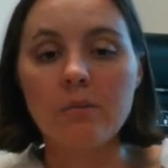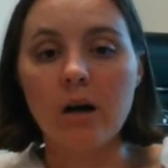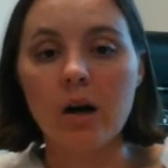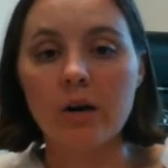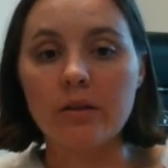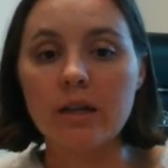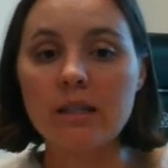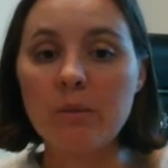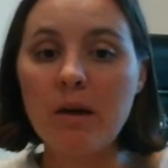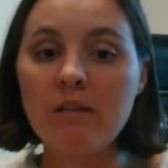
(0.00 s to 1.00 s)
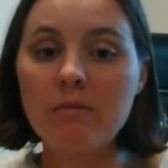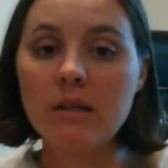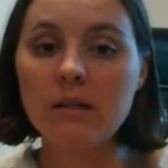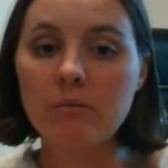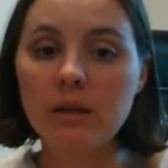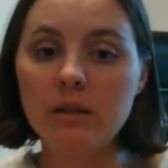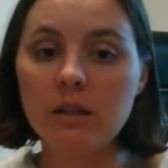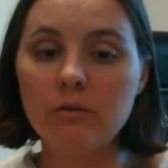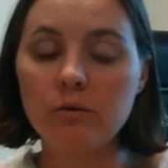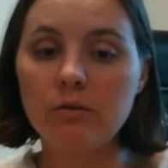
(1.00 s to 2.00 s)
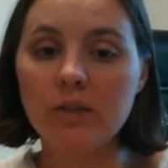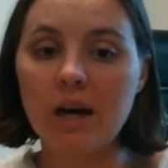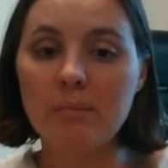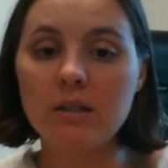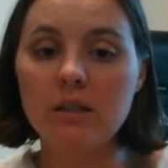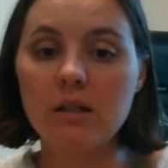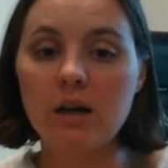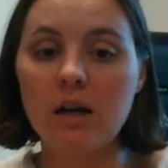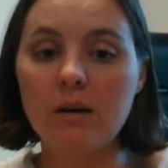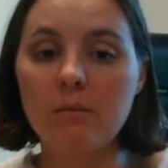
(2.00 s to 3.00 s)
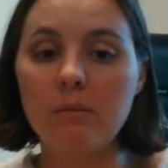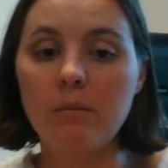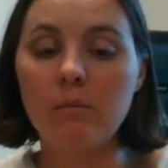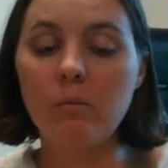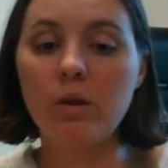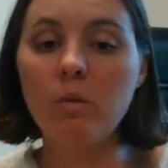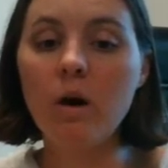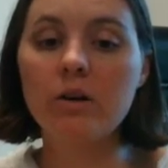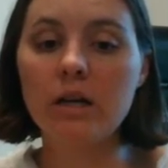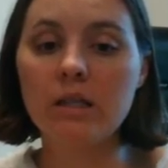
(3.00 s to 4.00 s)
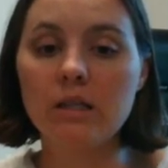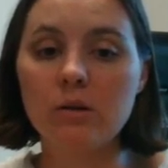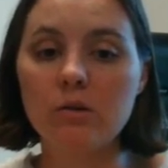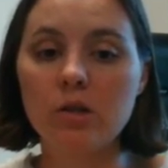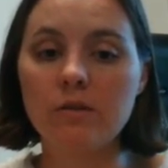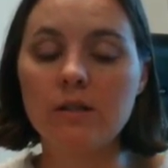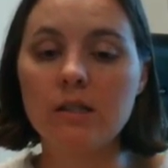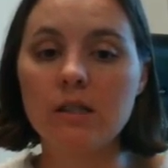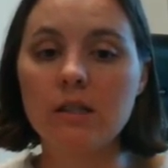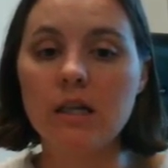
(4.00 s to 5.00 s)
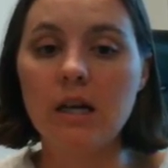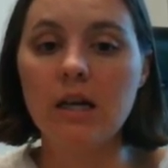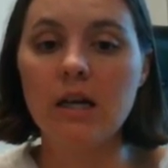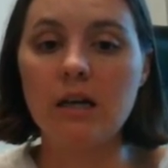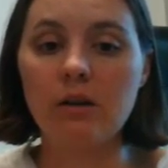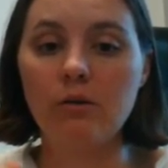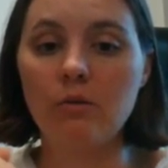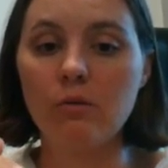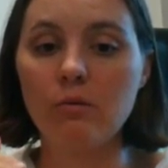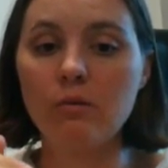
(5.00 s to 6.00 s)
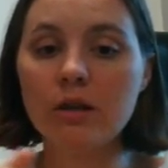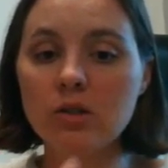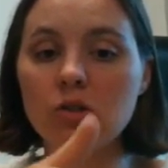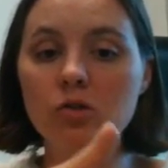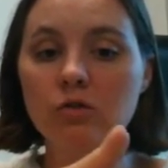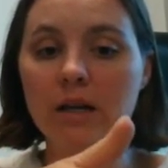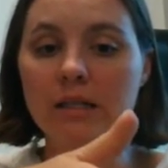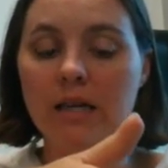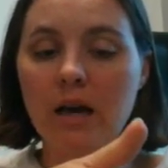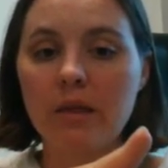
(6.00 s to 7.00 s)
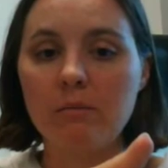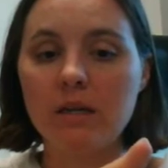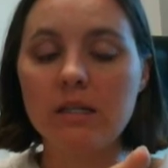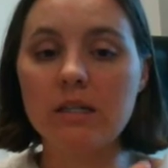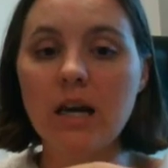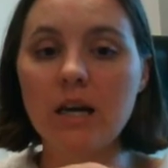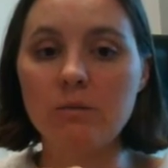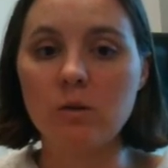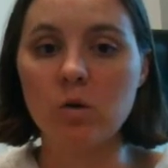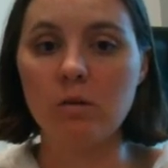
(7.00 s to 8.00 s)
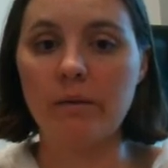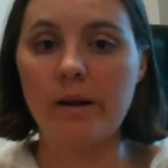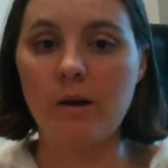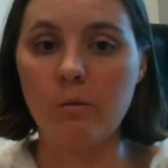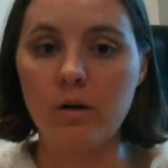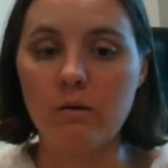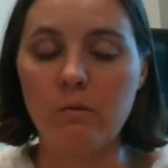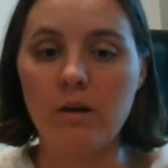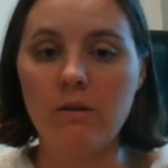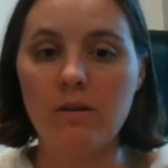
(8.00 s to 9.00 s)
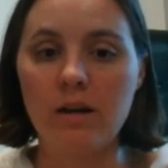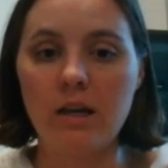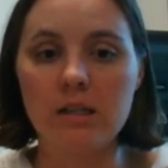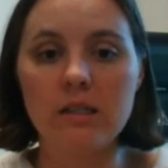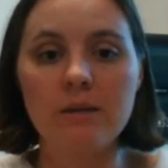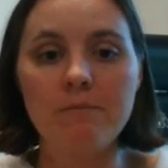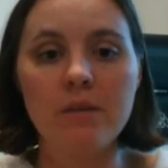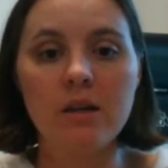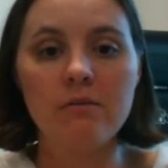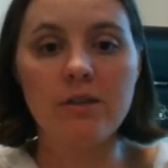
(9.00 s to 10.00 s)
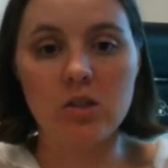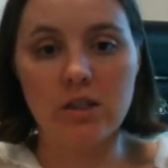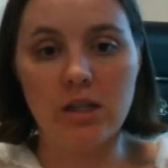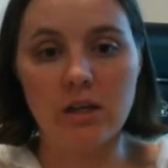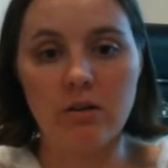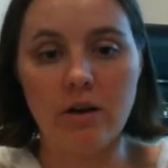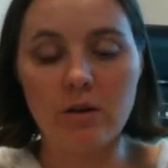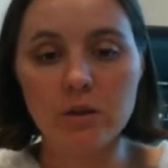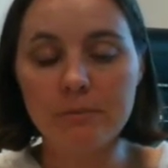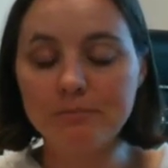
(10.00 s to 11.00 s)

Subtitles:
are things like pavement and building rooftops. When the water hits those surfaces, it runs straight down them. It does not absorb like it would if it hits vegetated ground.